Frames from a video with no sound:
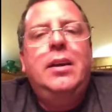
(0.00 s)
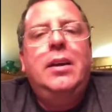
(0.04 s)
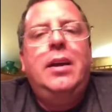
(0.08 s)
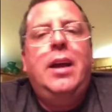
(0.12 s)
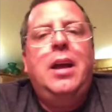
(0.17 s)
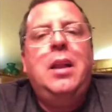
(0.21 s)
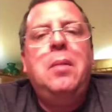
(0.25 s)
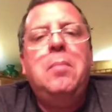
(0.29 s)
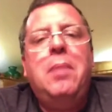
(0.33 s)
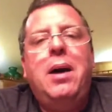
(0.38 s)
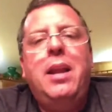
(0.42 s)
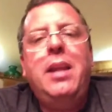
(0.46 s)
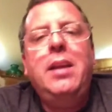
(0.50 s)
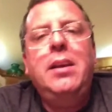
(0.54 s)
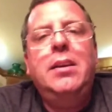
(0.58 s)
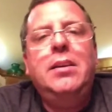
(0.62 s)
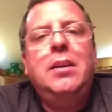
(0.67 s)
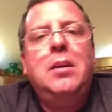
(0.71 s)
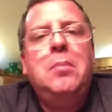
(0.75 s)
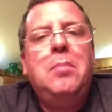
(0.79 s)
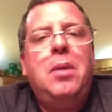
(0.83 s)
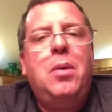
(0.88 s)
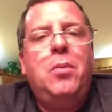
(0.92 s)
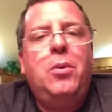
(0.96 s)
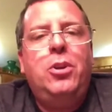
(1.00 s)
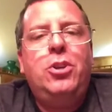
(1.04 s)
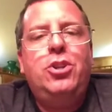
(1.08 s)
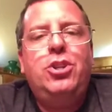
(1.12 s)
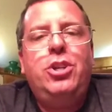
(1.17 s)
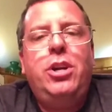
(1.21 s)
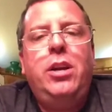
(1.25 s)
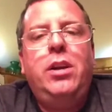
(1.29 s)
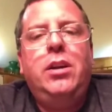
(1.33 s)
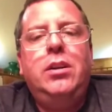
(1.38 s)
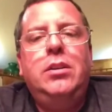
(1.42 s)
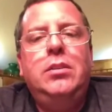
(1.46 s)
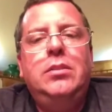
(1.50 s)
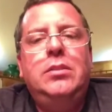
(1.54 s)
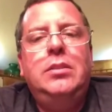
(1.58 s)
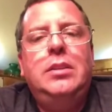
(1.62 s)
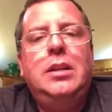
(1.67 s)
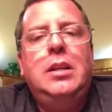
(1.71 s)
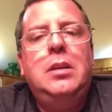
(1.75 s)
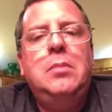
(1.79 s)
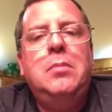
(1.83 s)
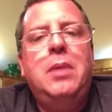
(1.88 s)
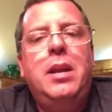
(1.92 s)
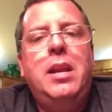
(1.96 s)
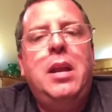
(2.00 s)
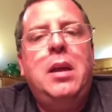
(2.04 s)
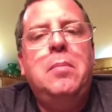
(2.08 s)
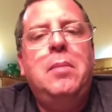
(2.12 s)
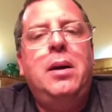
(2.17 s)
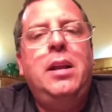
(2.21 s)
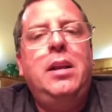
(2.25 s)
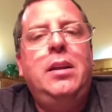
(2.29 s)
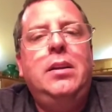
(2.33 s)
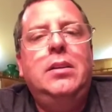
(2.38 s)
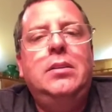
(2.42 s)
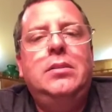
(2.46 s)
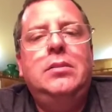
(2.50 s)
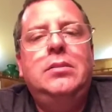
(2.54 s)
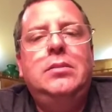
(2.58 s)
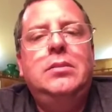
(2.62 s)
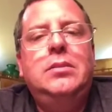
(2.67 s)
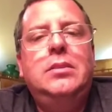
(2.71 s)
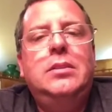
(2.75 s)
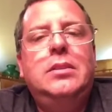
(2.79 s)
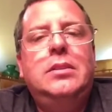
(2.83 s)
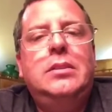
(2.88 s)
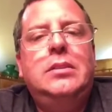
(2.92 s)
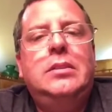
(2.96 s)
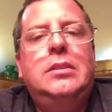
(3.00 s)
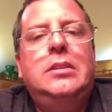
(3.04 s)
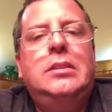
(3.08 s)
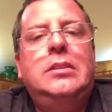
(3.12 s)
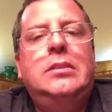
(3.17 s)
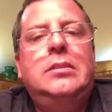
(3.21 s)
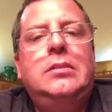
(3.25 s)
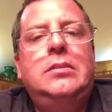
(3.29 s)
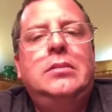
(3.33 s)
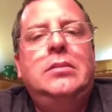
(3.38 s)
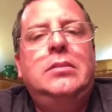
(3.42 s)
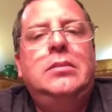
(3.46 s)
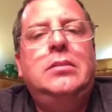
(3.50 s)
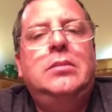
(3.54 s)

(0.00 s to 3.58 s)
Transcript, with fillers: Anybody? Anybody want to share? Anybody? Anybody? No?